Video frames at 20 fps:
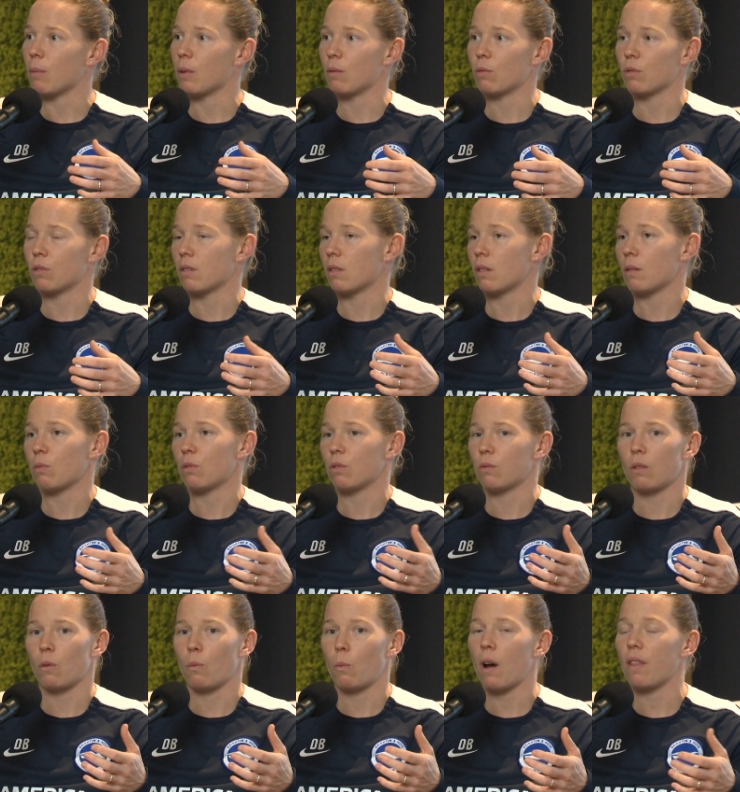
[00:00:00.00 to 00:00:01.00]
It was
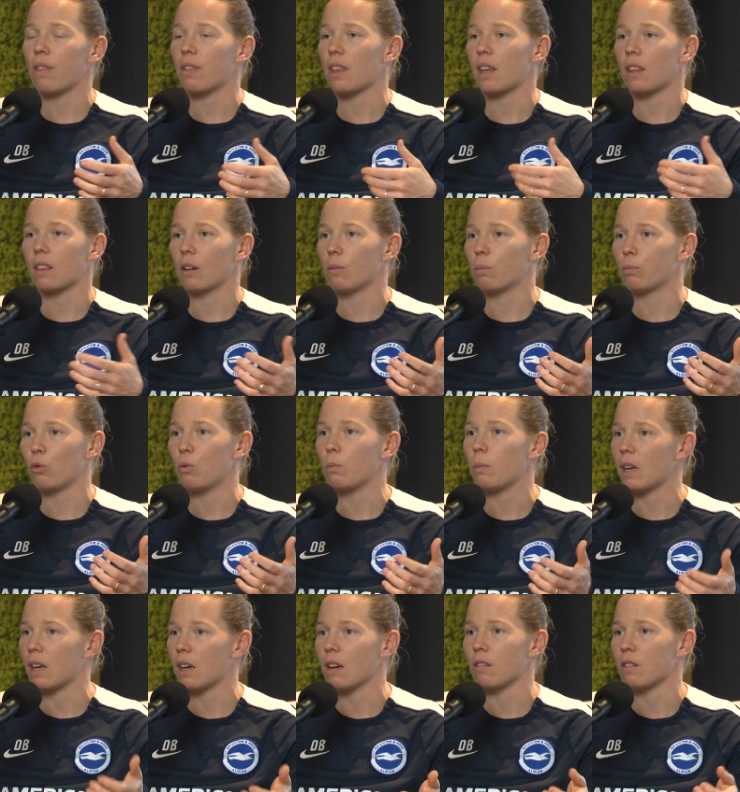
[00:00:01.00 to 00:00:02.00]
the one thing that brought
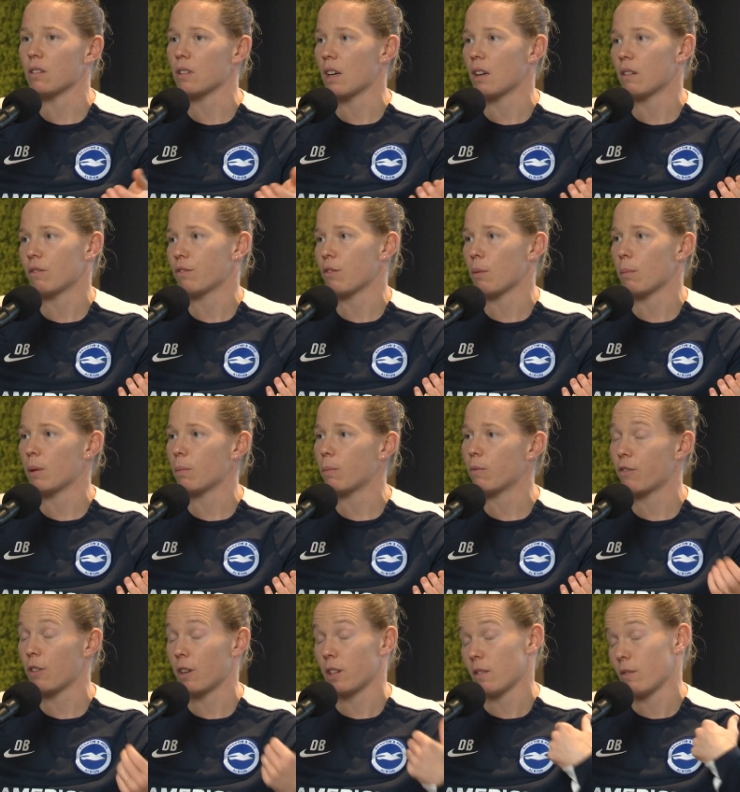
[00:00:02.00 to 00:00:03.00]
me here from a
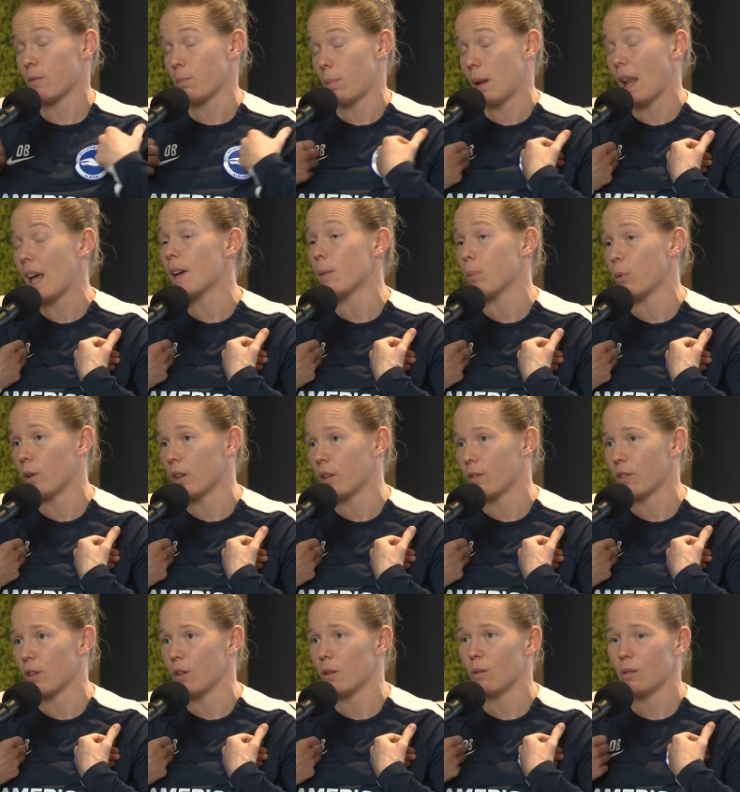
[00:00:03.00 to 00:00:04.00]
player point
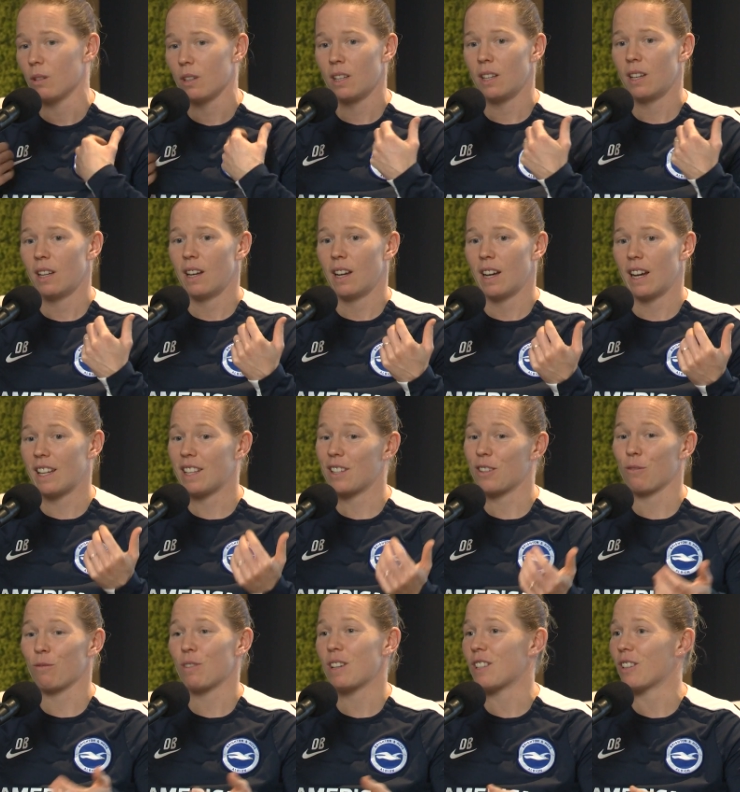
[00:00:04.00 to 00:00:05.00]
of view, and it's
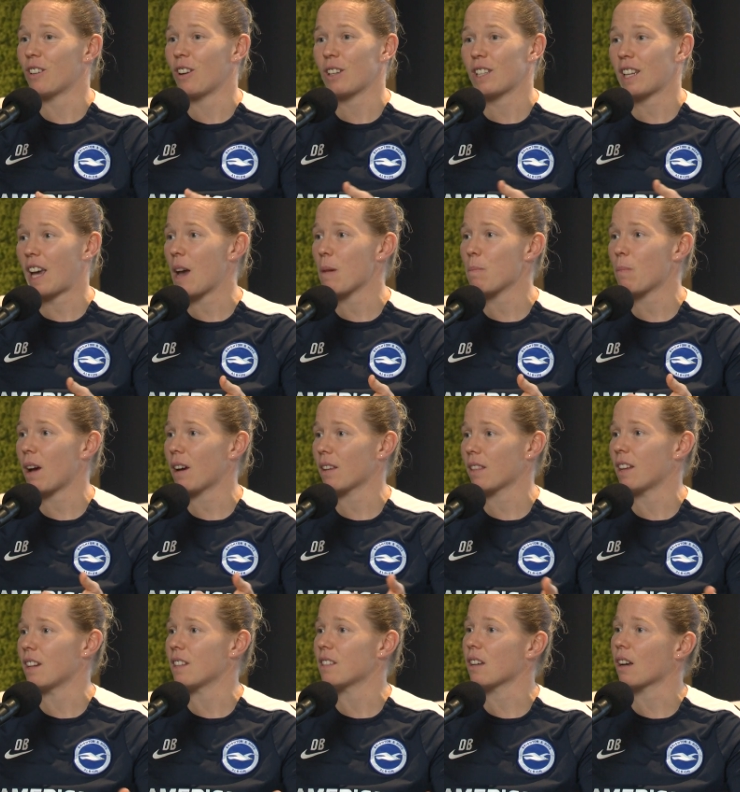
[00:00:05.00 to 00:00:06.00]
the reason I came back
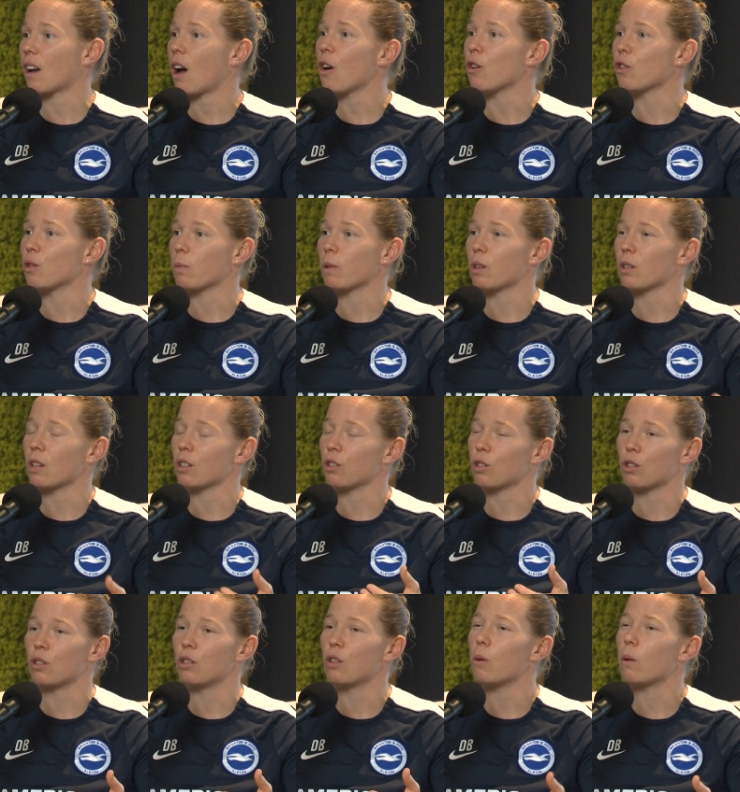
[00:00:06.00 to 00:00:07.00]
then as a coach, because I
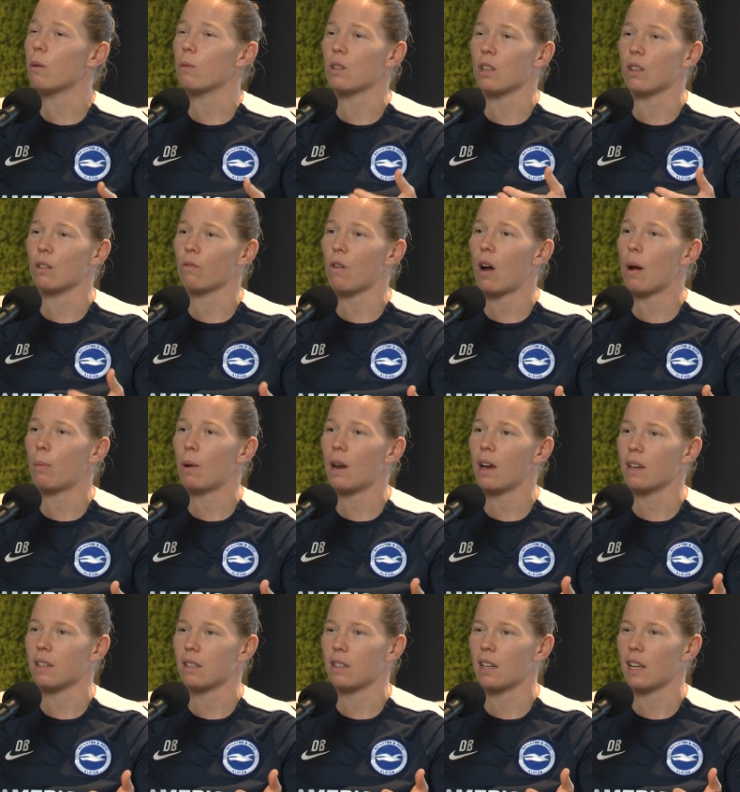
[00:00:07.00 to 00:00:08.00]
just knew it was in the right
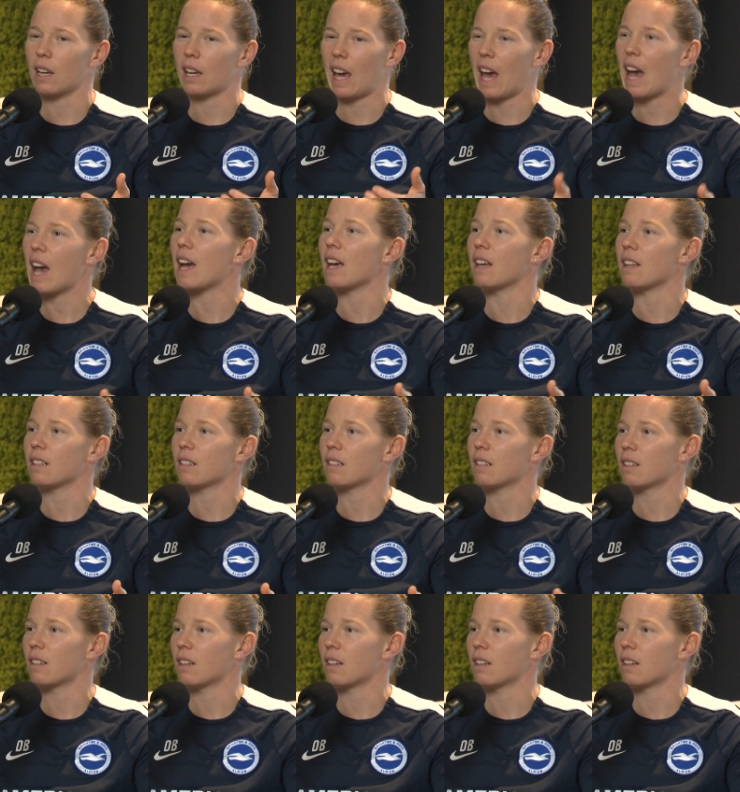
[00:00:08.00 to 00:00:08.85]
place and it cared.